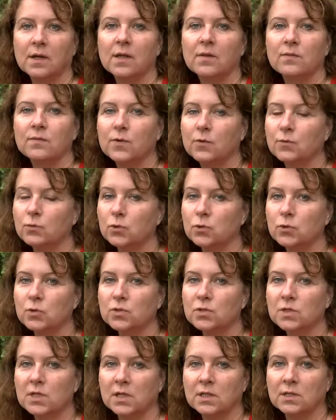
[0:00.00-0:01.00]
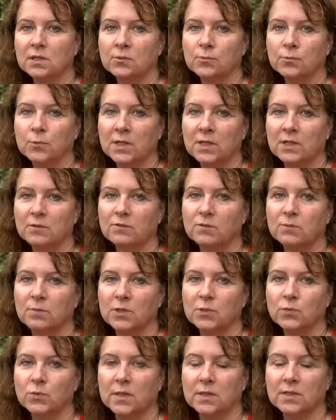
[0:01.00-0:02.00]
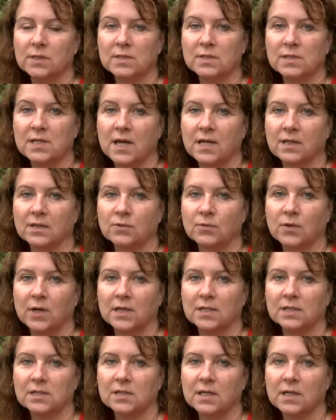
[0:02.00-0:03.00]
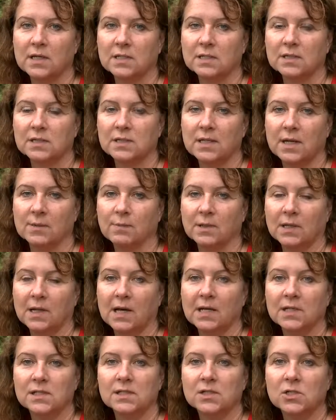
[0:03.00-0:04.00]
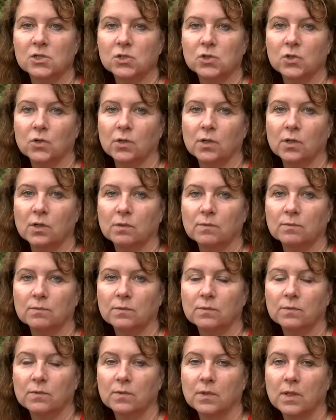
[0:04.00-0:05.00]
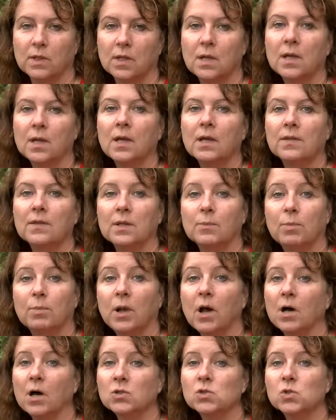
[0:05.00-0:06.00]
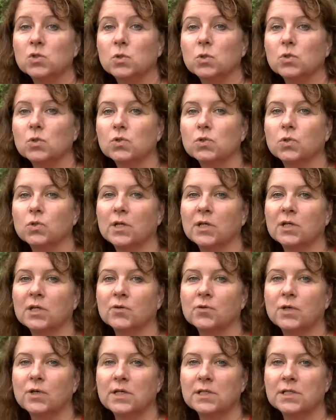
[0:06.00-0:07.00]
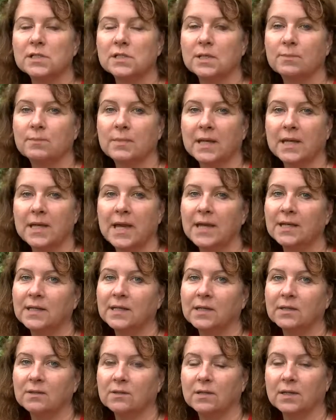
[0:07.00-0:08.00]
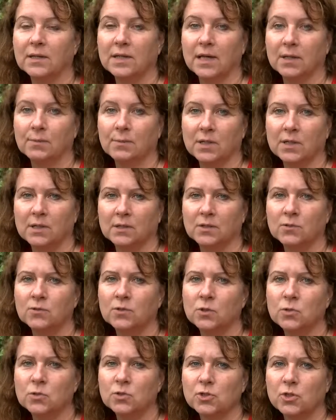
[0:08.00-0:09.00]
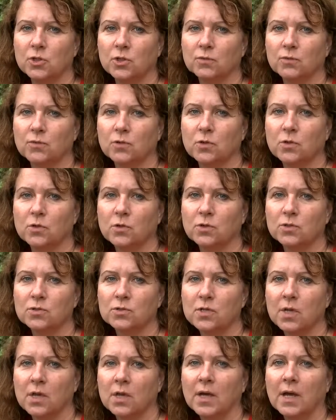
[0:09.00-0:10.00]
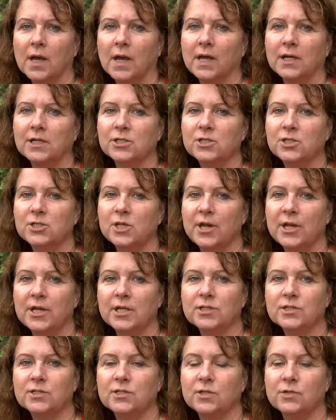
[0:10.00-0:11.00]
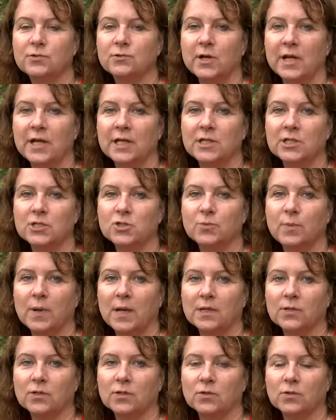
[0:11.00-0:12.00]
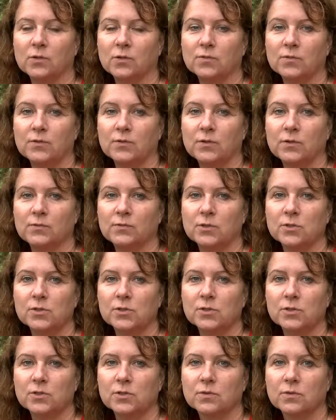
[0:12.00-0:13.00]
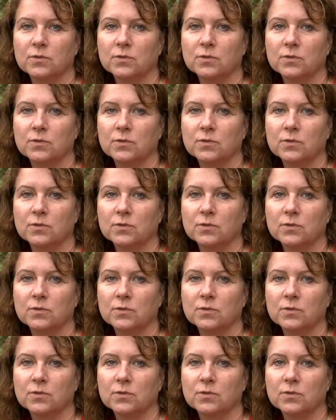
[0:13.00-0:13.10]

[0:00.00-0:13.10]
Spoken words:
The roots interweaved between the sand grains and stabilized the soil. The plants also increased the mechanical and chemical erosion of rocks and changed the drainage pattern of the rivers.